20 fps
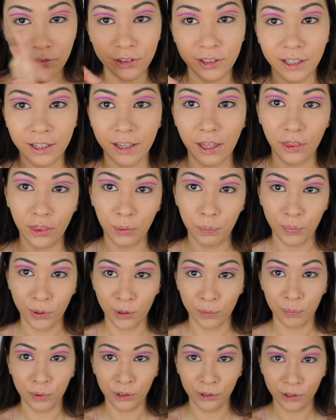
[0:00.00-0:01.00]
I feel like the
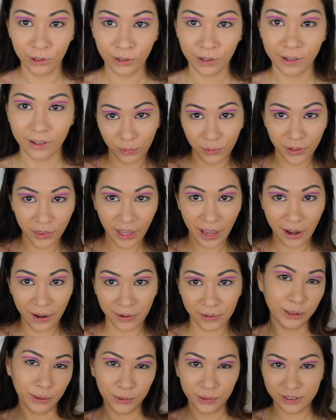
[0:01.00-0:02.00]
purple look, with how
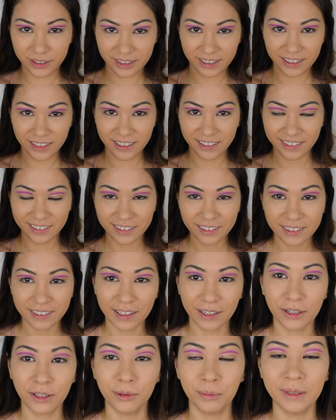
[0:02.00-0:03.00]
cutesy it is,
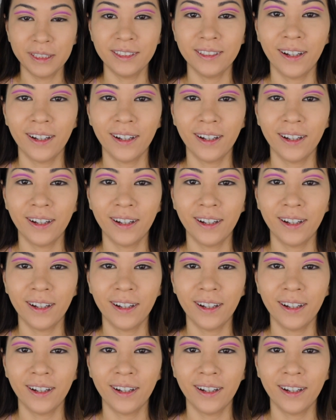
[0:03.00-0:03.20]
could be